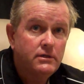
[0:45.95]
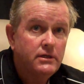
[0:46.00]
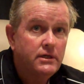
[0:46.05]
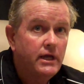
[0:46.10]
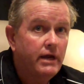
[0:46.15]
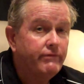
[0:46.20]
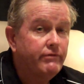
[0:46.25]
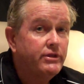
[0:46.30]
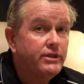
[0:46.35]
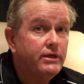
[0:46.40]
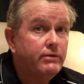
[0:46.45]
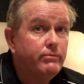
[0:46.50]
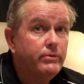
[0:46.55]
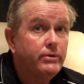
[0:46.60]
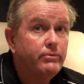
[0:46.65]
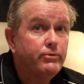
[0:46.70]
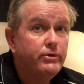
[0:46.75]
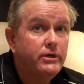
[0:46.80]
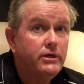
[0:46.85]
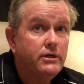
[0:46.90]
everything we
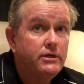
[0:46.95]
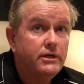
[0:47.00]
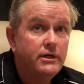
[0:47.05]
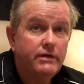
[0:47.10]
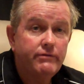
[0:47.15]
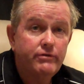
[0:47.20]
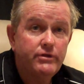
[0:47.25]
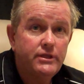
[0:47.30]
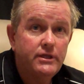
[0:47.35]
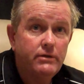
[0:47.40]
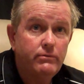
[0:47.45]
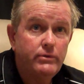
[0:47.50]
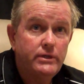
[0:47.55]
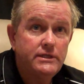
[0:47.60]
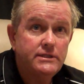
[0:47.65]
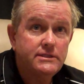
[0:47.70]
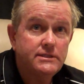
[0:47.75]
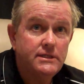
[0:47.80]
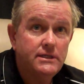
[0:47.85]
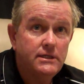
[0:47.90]
read, and everything we
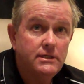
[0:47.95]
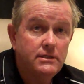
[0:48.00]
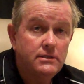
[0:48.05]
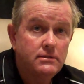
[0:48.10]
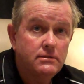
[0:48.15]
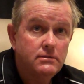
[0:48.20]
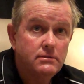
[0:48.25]
see.